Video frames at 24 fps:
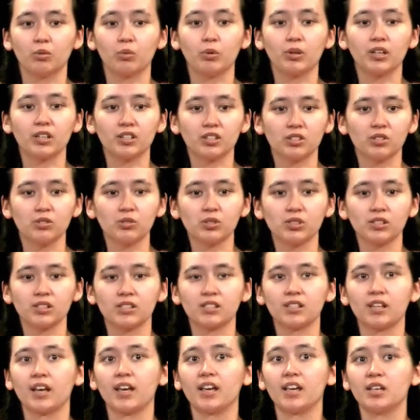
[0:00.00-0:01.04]
We can use
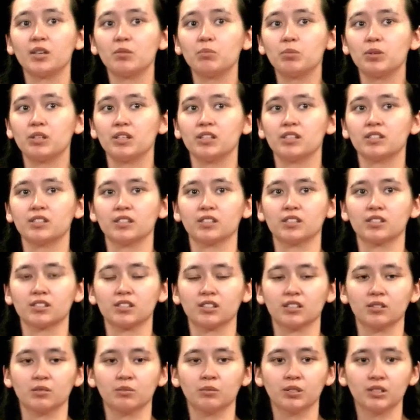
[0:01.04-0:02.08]
this AB
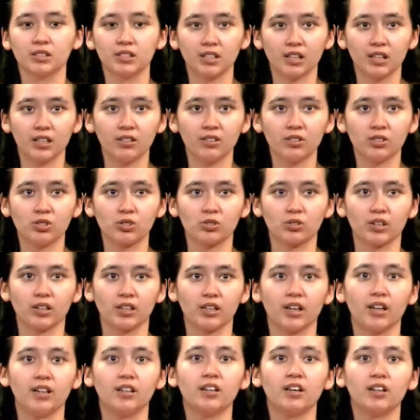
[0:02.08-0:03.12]
system to
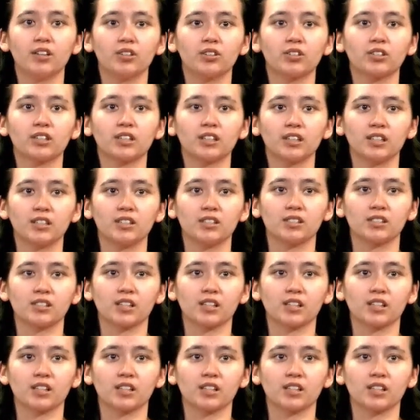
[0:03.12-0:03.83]
illustrate another key